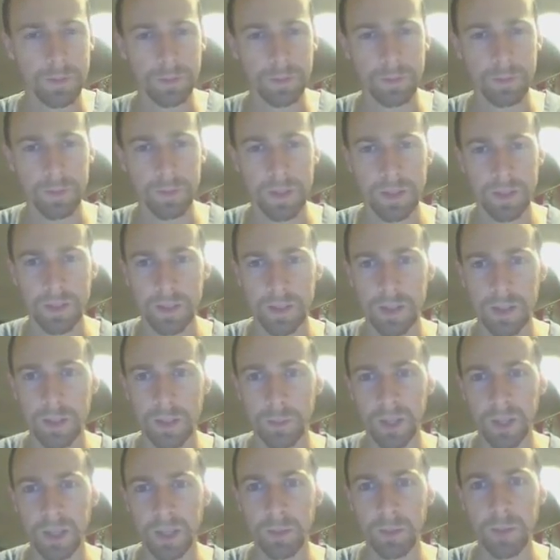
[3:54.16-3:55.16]
But
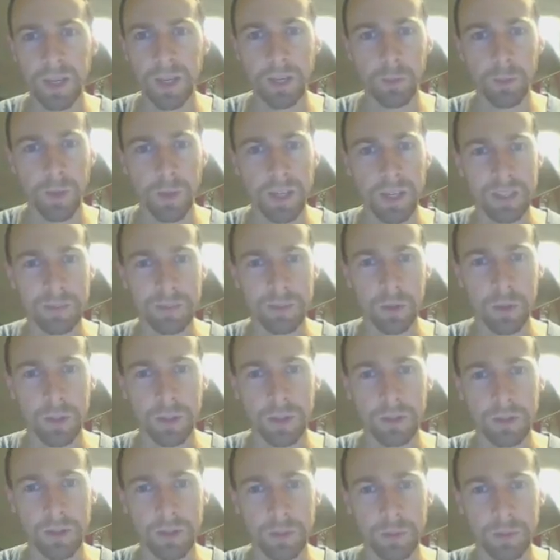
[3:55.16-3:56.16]
I could make it way
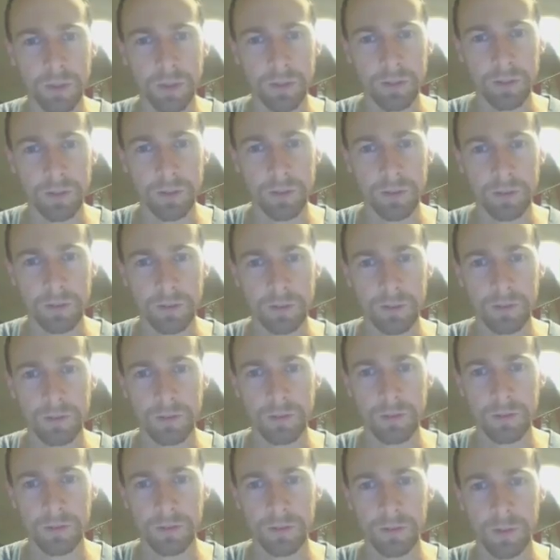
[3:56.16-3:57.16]
smaller, I suppose, because
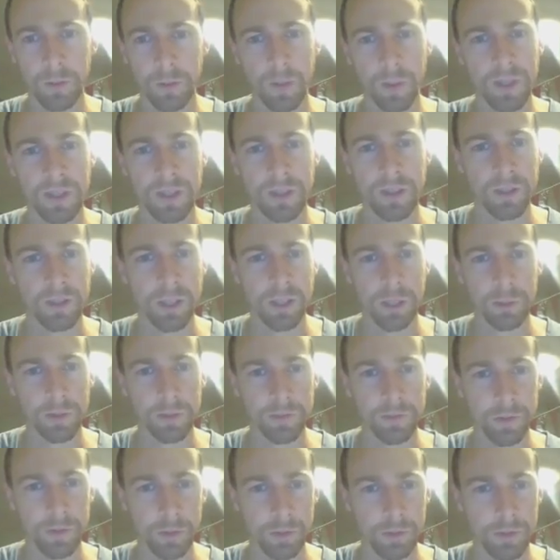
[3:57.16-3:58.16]
I went to the trouble
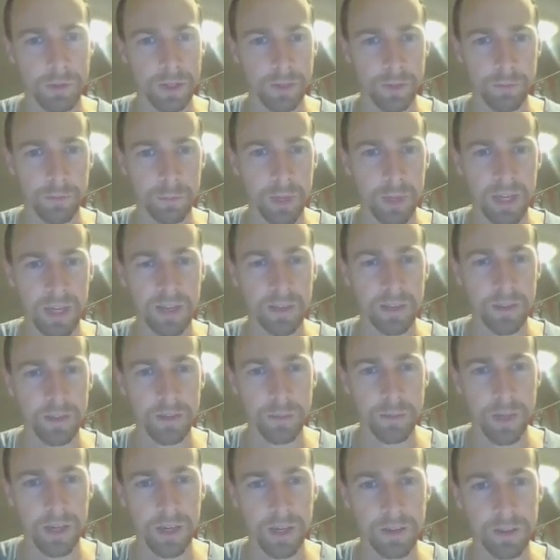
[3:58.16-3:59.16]
of painting
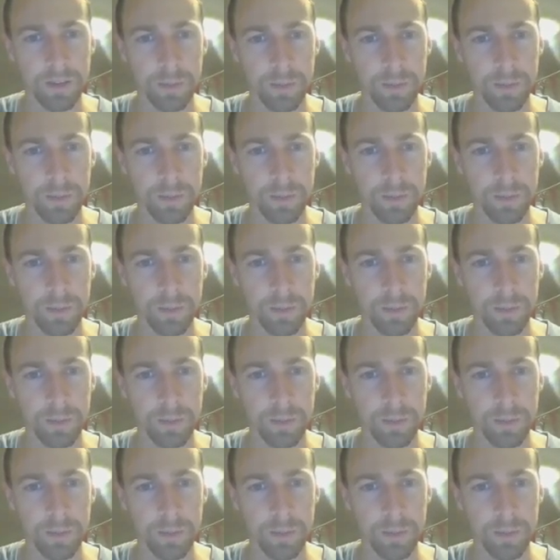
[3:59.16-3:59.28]
those mountains.